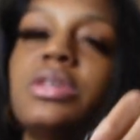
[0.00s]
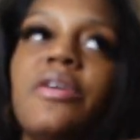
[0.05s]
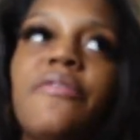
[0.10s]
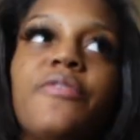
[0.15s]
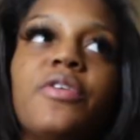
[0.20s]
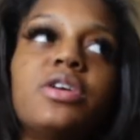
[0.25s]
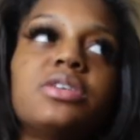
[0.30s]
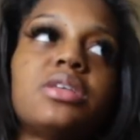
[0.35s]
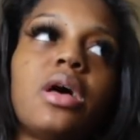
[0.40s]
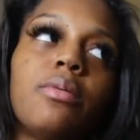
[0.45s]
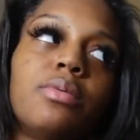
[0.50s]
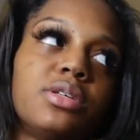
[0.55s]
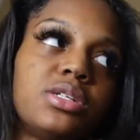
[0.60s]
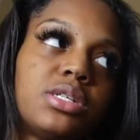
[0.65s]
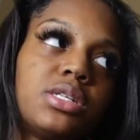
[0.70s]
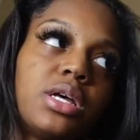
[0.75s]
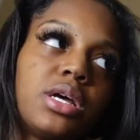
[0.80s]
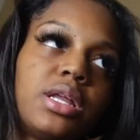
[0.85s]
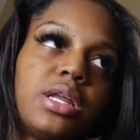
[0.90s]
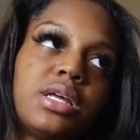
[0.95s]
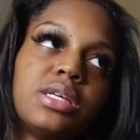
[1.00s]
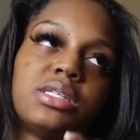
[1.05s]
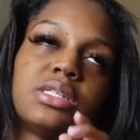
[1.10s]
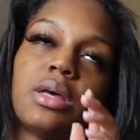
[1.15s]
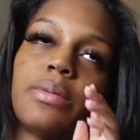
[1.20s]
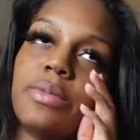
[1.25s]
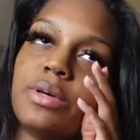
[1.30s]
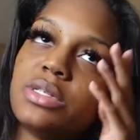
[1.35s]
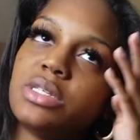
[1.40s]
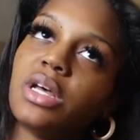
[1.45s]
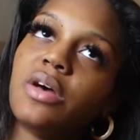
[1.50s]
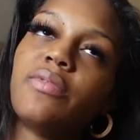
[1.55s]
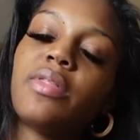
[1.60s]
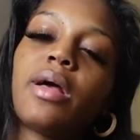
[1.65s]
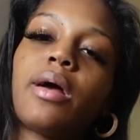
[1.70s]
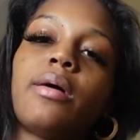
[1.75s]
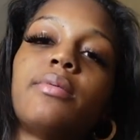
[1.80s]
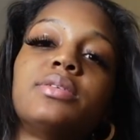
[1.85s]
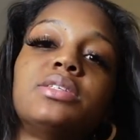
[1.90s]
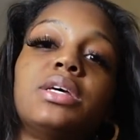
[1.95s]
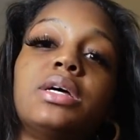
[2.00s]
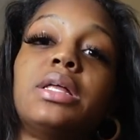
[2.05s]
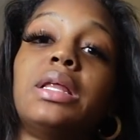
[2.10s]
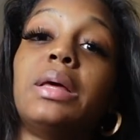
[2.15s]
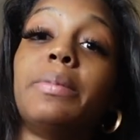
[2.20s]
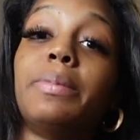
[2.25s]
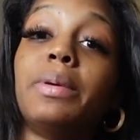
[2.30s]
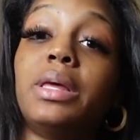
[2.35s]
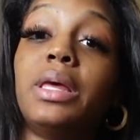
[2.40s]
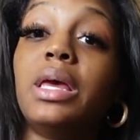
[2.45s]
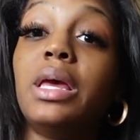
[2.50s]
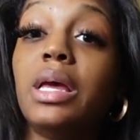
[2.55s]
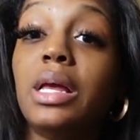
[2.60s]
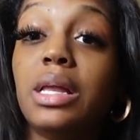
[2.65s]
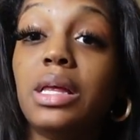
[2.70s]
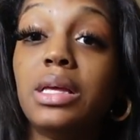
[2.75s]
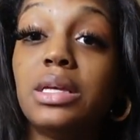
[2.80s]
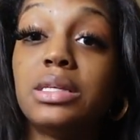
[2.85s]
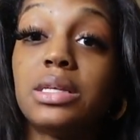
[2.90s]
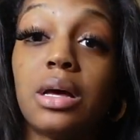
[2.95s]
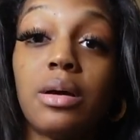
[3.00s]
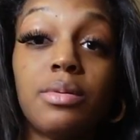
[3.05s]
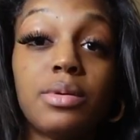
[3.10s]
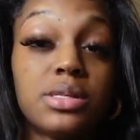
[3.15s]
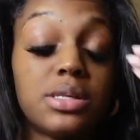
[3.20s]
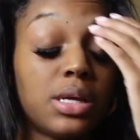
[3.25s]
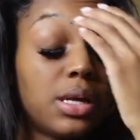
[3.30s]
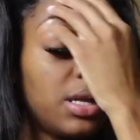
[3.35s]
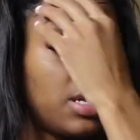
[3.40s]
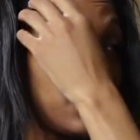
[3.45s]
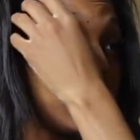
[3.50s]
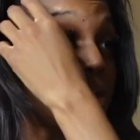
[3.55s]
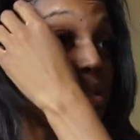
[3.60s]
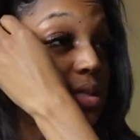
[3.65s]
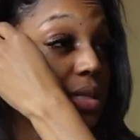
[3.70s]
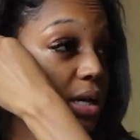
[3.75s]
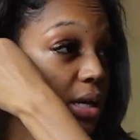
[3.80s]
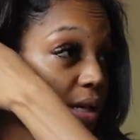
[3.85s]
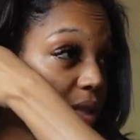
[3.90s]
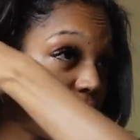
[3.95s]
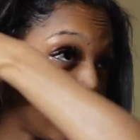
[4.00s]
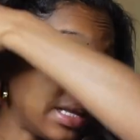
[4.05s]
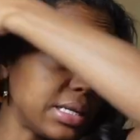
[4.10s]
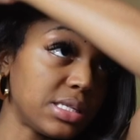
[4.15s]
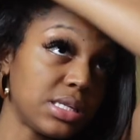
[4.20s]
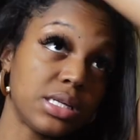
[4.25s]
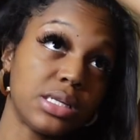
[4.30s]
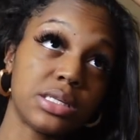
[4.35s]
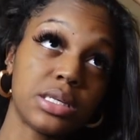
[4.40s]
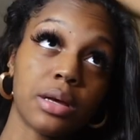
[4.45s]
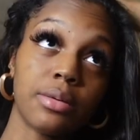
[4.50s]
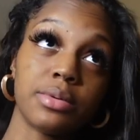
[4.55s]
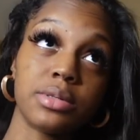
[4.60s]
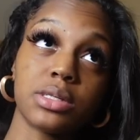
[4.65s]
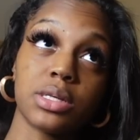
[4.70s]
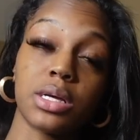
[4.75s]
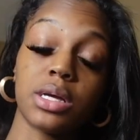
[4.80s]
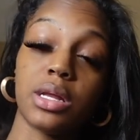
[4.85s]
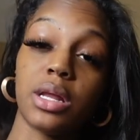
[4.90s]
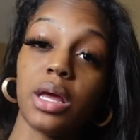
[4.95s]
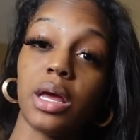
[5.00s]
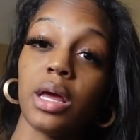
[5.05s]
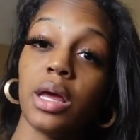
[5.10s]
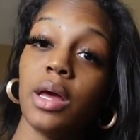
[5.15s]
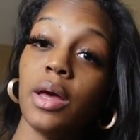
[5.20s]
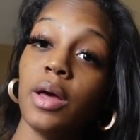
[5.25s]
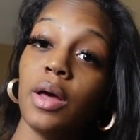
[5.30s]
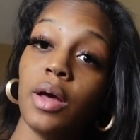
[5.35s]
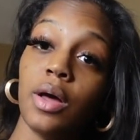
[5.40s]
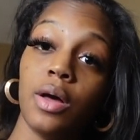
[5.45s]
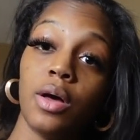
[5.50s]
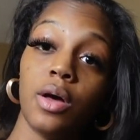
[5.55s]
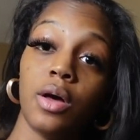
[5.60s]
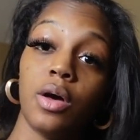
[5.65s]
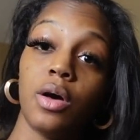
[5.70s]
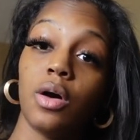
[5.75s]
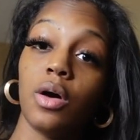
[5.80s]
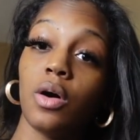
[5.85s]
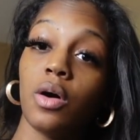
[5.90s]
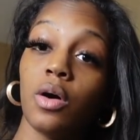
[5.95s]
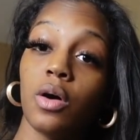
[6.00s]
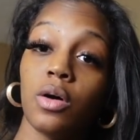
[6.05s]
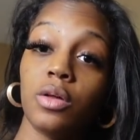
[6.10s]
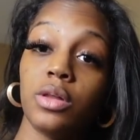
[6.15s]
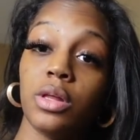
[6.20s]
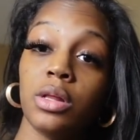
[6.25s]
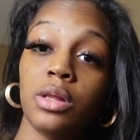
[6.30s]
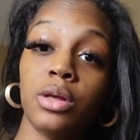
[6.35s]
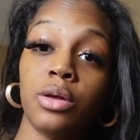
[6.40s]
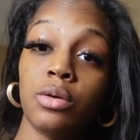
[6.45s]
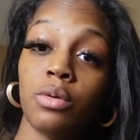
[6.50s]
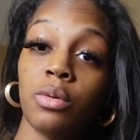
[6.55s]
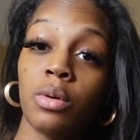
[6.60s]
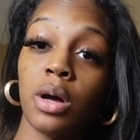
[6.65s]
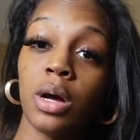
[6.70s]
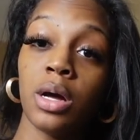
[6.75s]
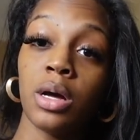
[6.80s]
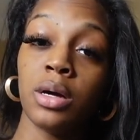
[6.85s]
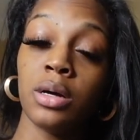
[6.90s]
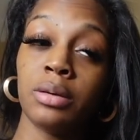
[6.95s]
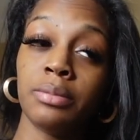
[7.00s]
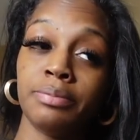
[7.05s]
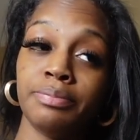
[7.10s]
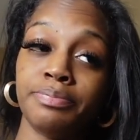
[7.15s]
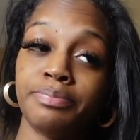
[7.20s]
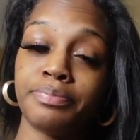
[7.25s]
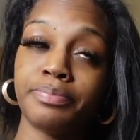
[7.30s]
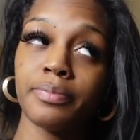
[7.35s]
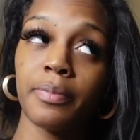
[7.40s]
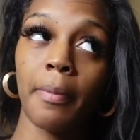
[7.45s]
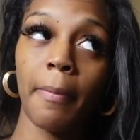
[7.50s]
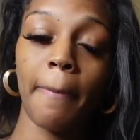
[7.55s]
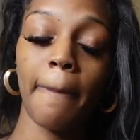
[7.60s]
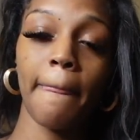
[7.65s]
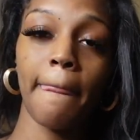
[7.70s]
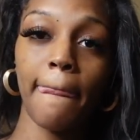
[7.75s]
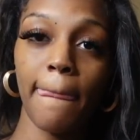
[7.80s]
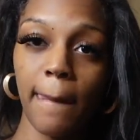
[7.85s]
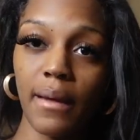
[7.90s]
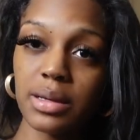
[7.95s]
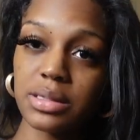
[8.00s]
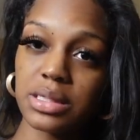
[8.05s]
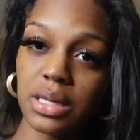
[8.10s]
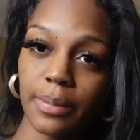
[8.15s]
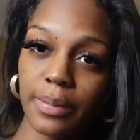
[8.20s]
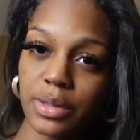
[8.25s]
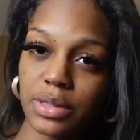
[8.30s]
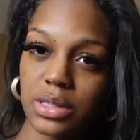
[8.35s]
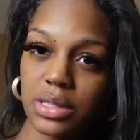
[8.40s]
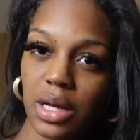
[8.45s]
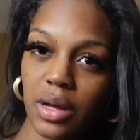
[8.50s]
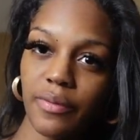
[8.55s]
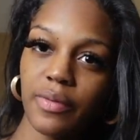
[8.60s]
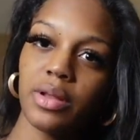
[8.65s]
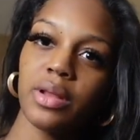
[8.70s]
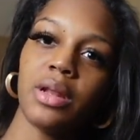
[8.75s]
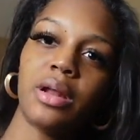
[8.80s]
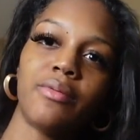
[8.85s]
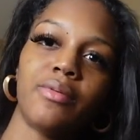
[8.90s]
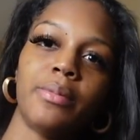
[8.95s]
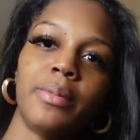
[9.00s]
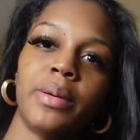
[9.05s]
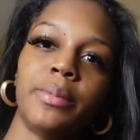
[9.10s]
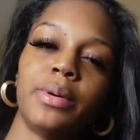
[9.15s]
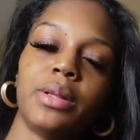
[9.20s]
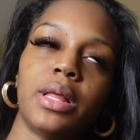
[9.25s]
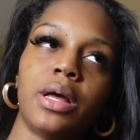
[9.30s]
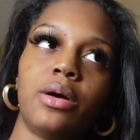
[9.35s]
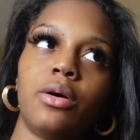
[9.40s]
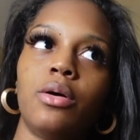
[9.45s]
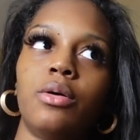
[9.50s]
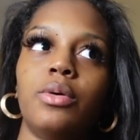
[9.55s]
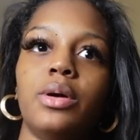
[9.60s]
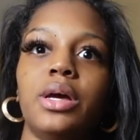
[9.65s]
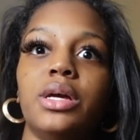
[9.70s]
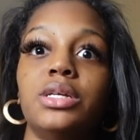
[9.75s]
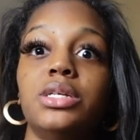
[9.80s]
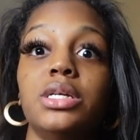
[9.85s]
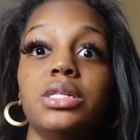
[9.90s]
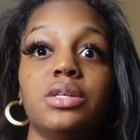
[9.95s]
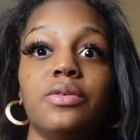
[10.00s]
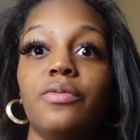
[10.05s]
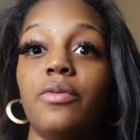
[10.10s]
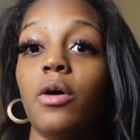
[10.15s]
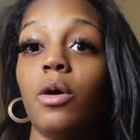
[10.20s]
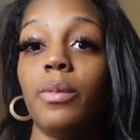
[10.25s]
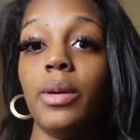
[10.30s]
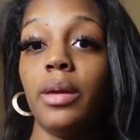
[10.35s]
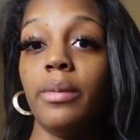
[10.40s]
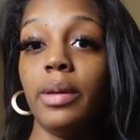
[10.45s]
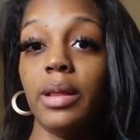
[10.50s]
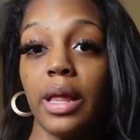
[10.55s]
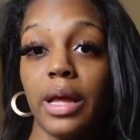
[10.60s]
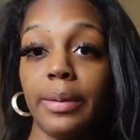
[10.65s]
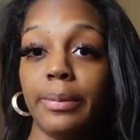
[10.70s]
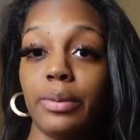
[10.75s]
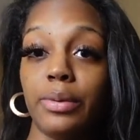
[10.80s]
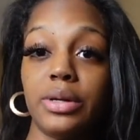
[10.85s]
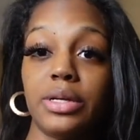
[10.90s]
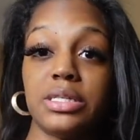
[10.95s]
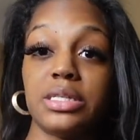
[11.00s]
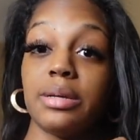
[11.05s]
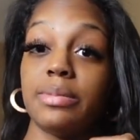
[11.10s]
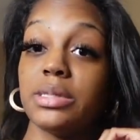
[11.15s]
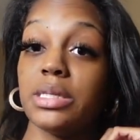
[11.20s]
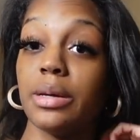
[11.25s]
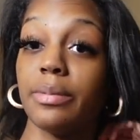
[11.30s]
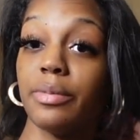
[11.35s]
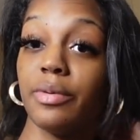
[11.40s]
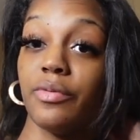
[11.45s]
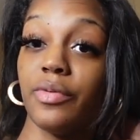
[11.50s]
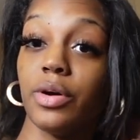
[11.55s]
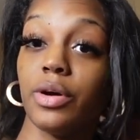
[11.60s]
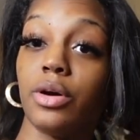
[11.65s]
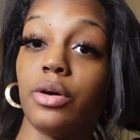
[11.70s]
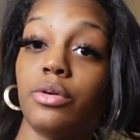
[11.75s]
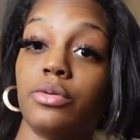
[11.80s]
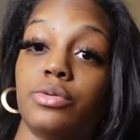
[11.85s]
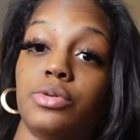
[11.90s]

At first I was just looking at summer stuff. Like I was looking at bikinis. I was looking at sunglasses. I was looking at all the little um summer stuff. And then I remembered like, okay, she's a fall baby, like born in September, Virgo.